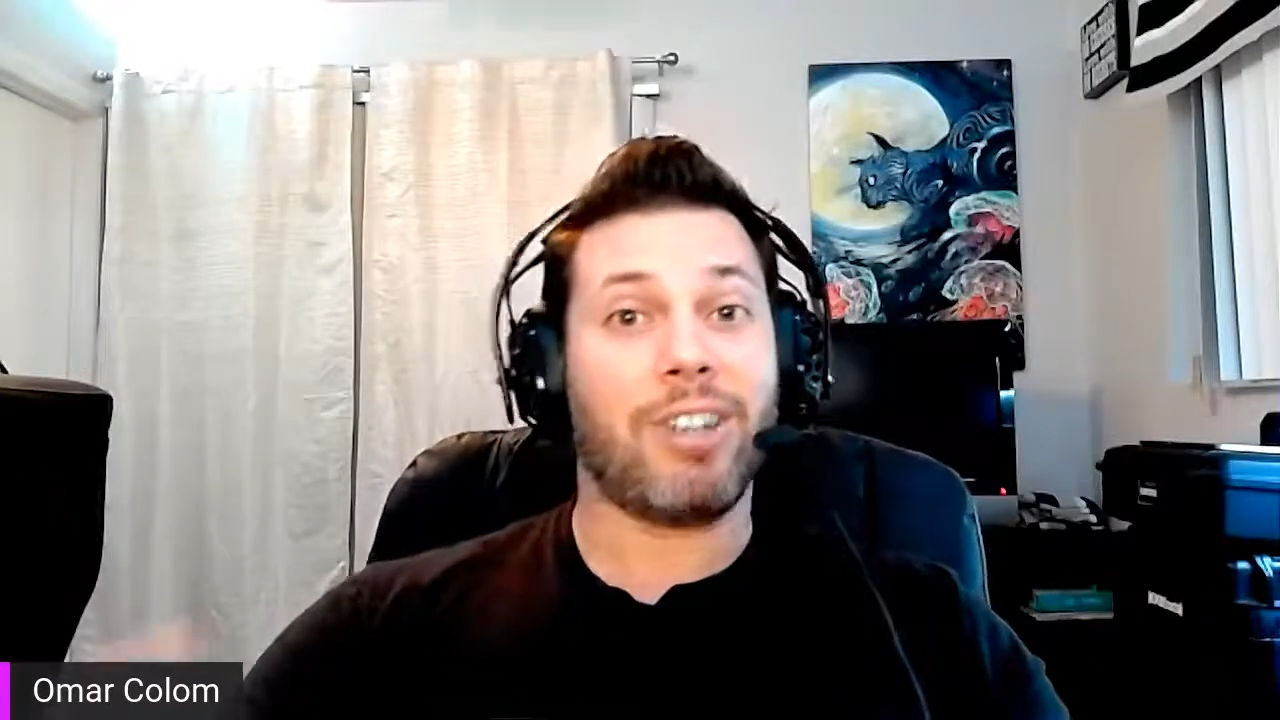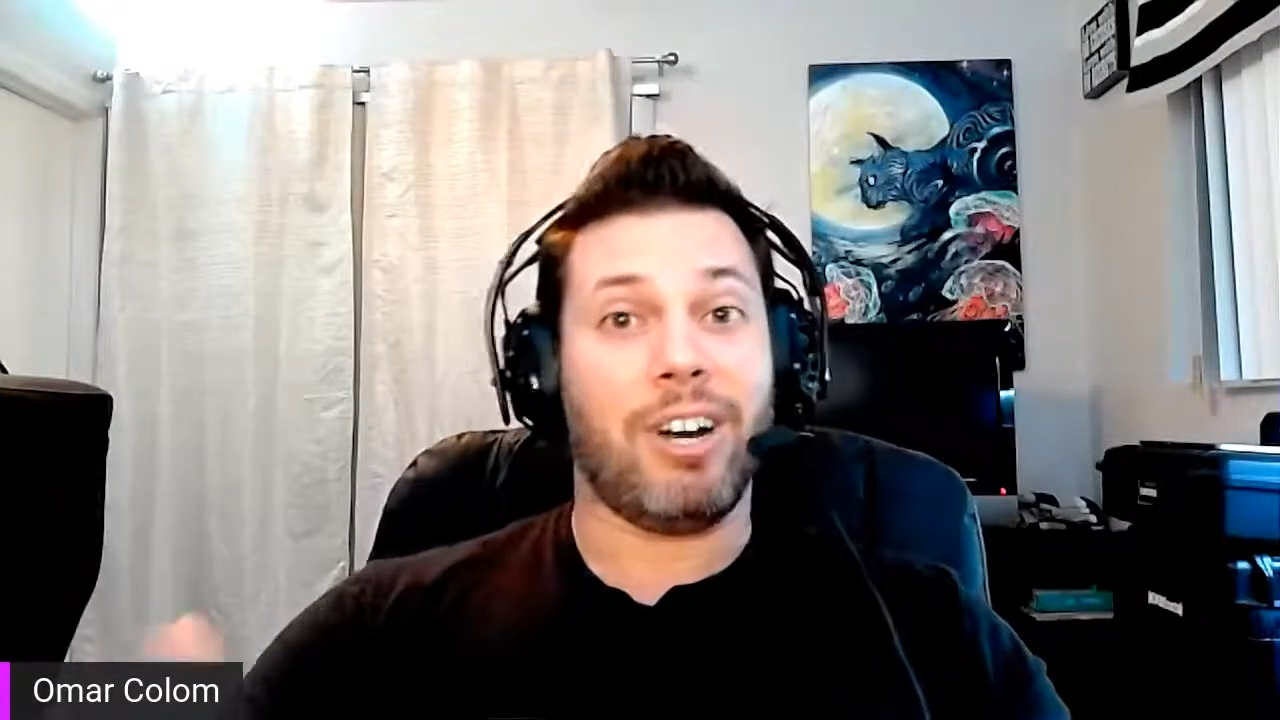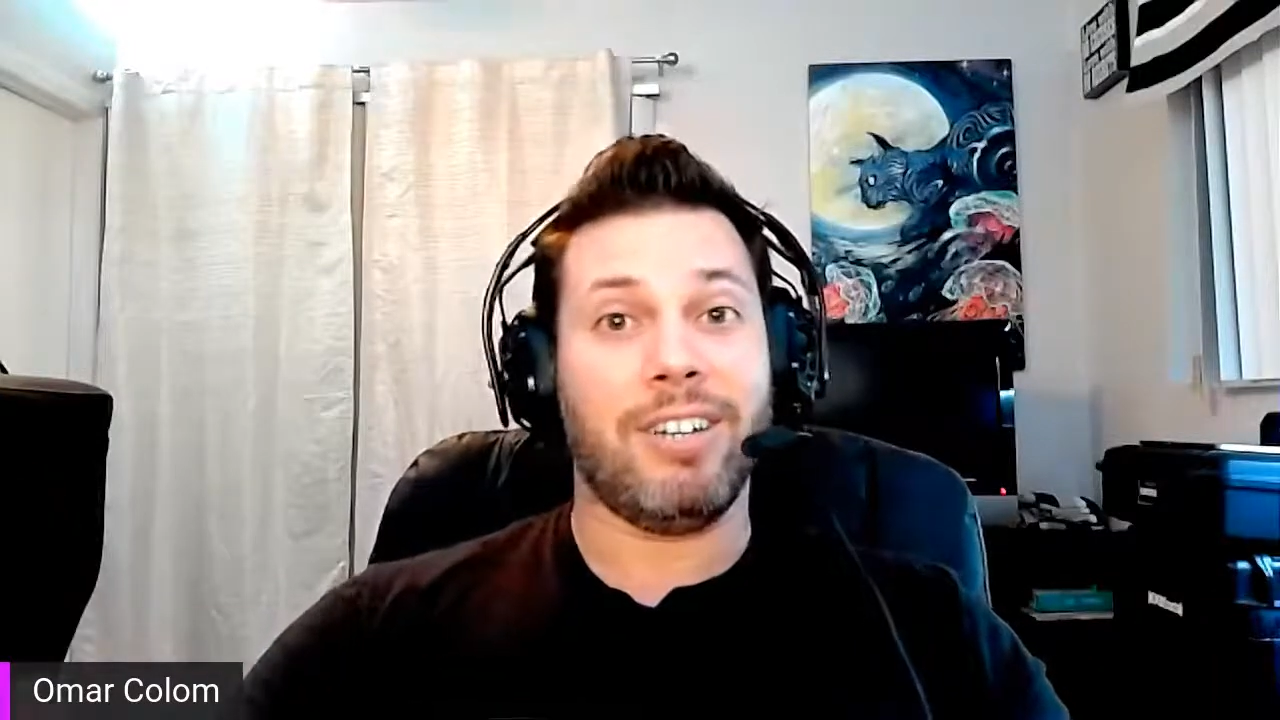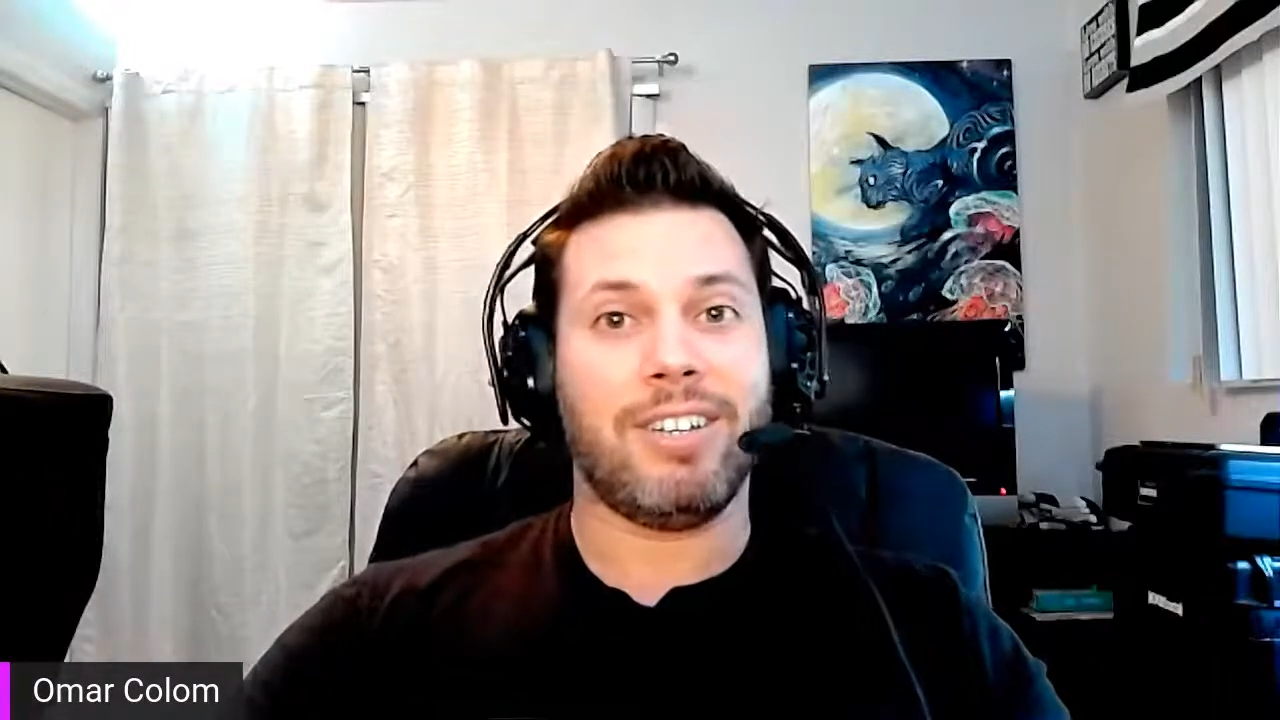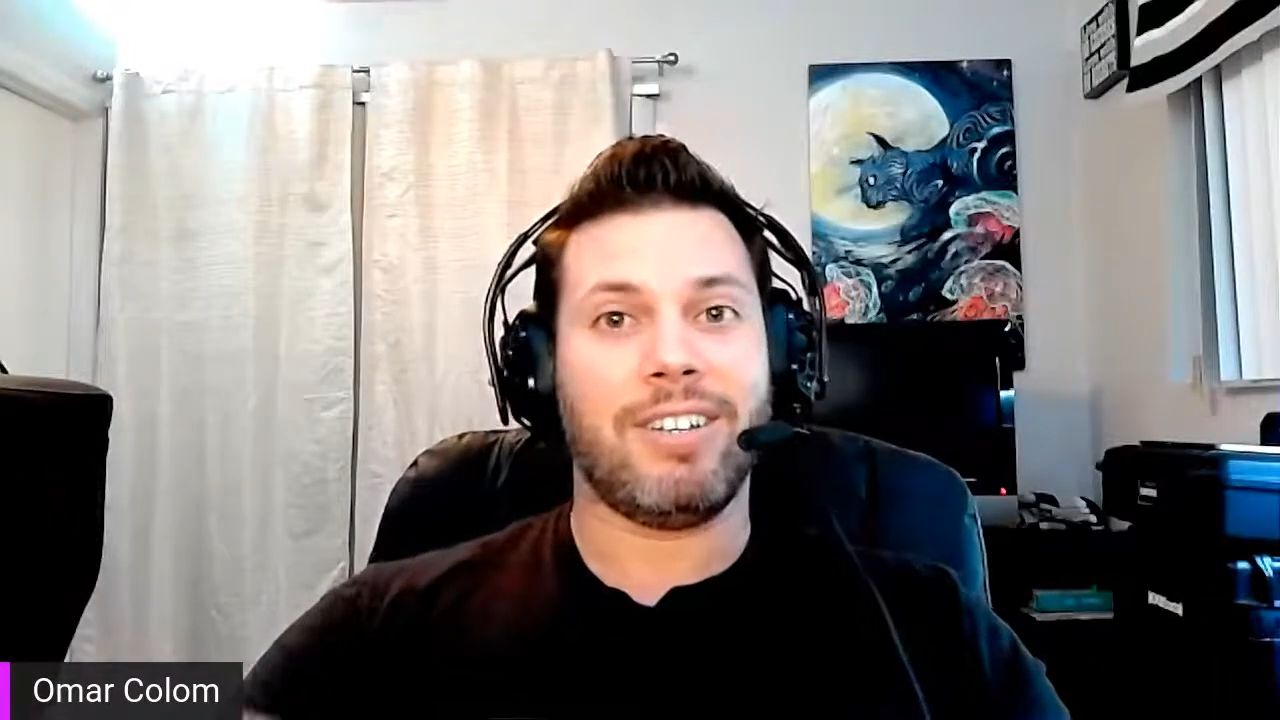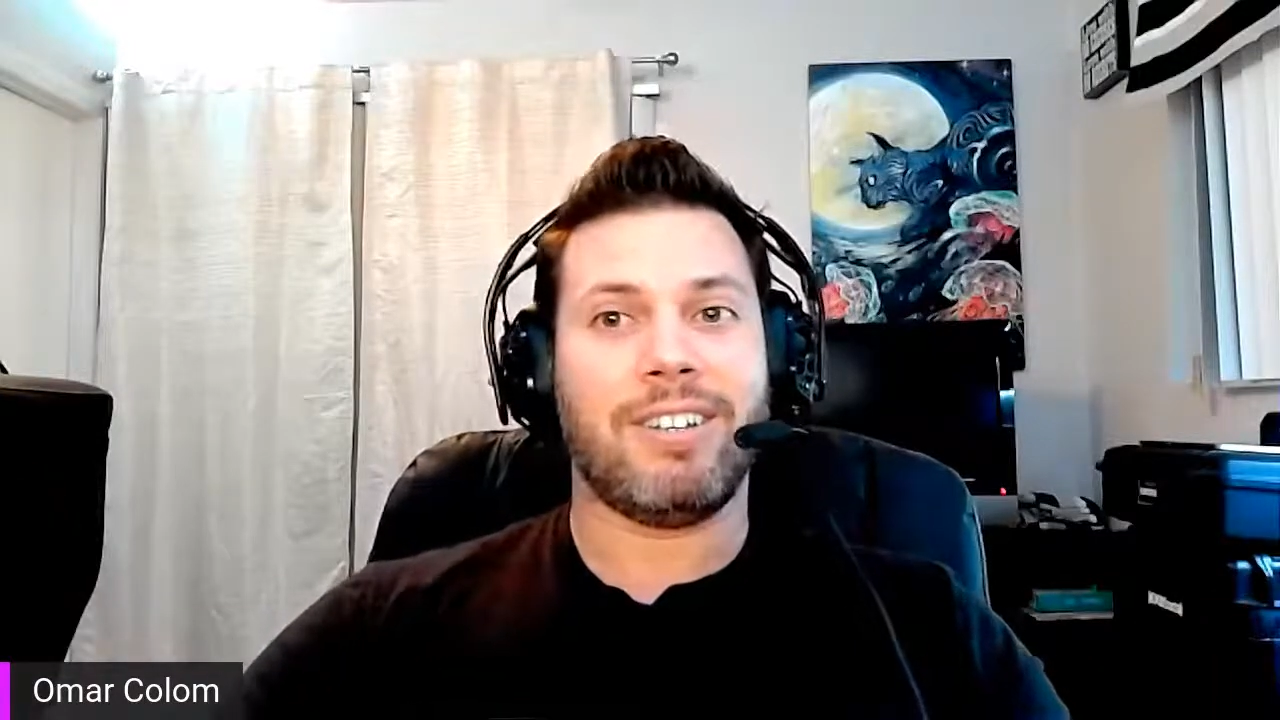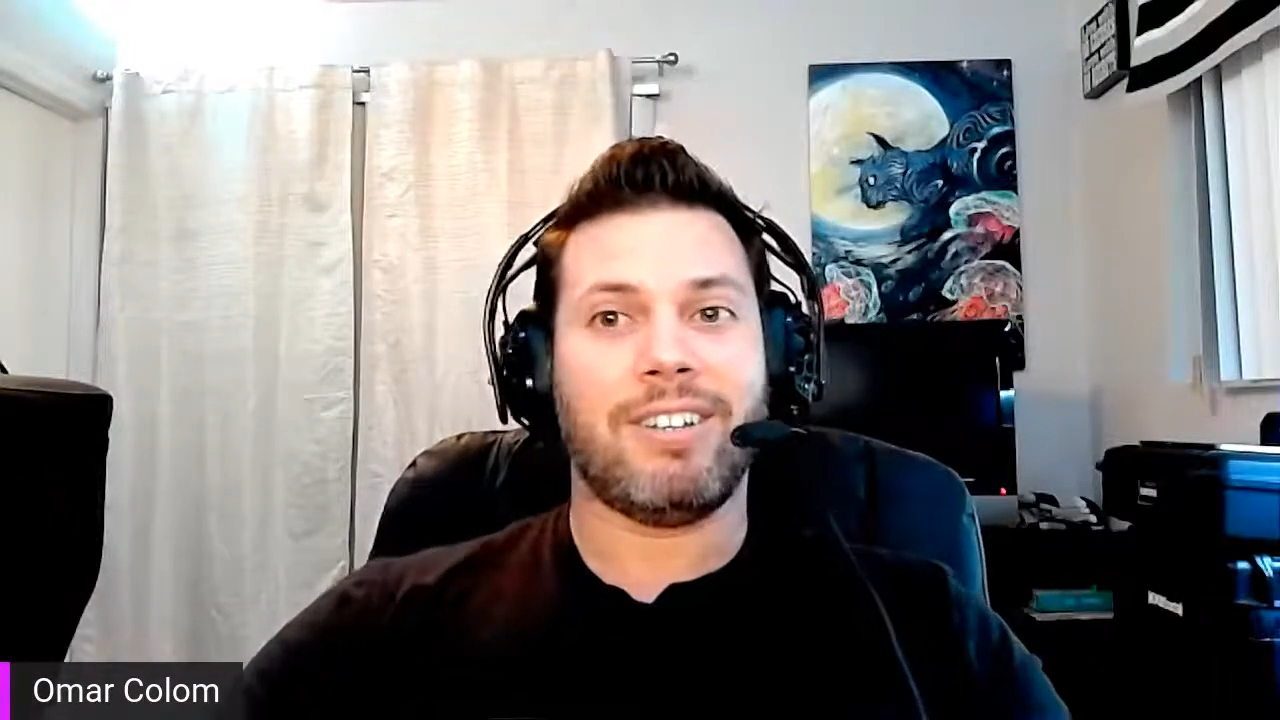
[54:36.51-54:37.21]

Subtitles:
done,